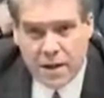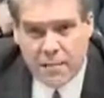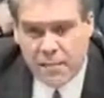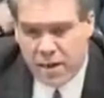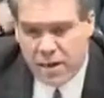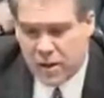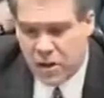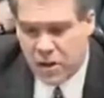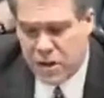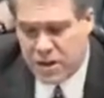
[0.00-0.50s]

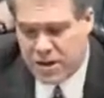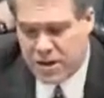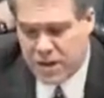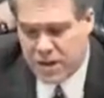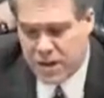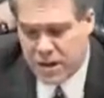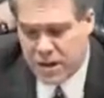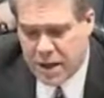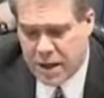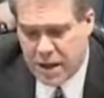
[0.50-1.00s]
because
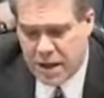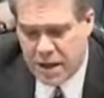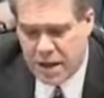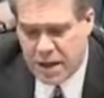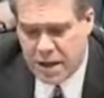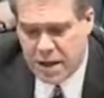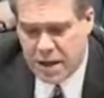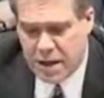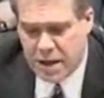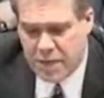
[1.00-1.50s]

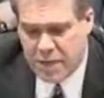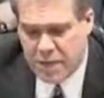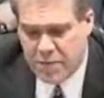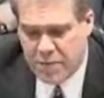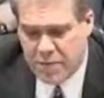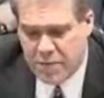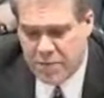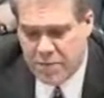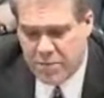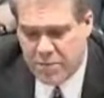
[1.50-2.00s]

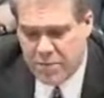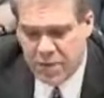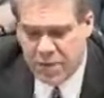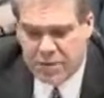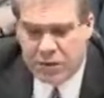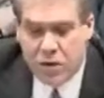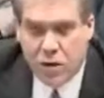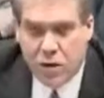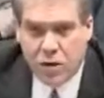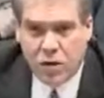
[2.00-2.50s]
people
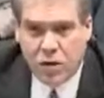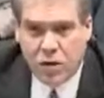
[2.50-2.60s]
have told